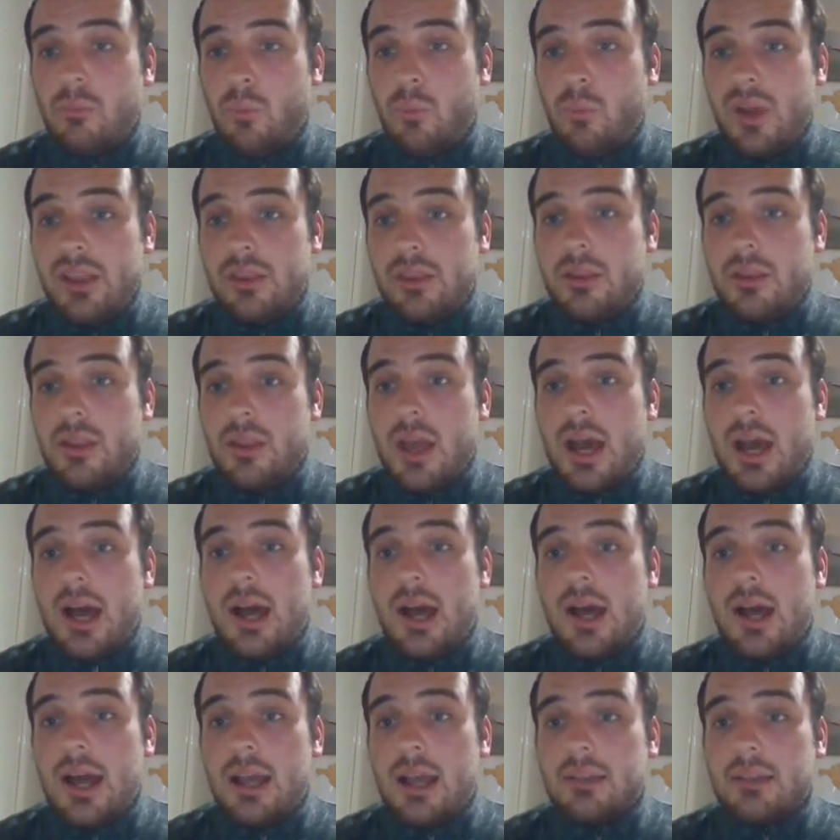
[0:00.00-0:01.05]
when
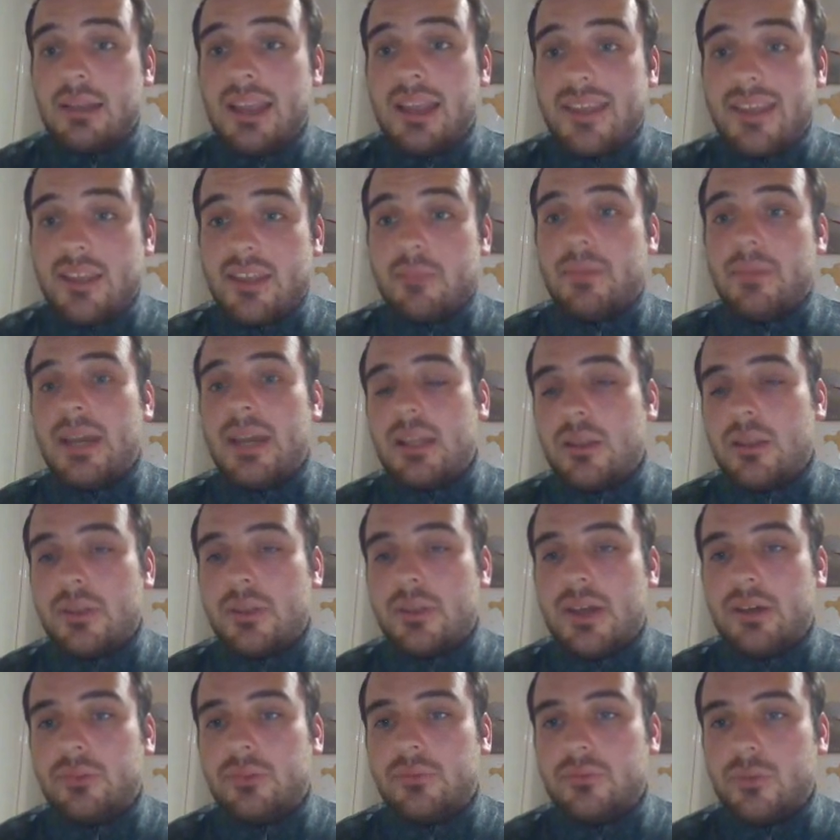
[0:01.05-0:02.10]
and disobey the
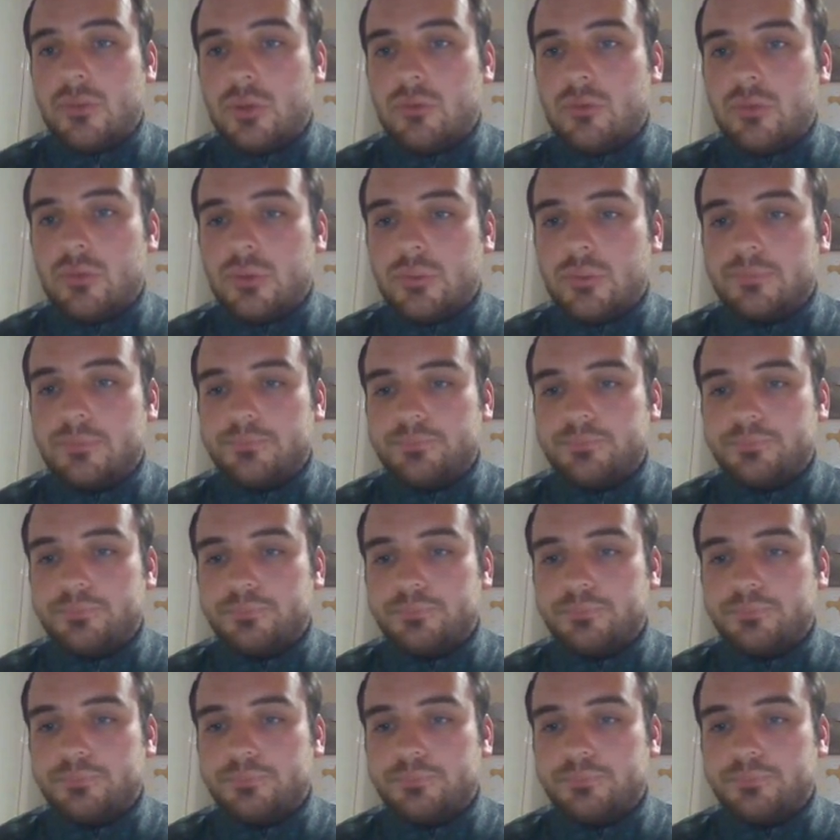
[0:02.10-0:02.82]
1,000-foot rule.